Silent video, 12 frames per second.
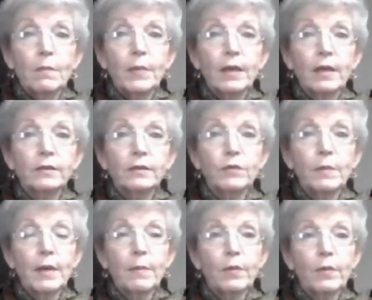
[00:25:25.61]
because
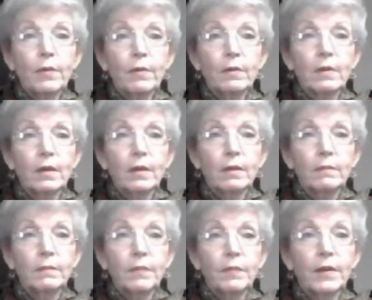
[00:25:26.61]
remember
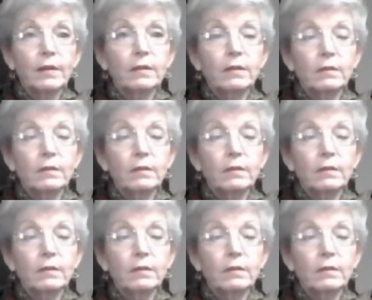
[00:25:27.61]
that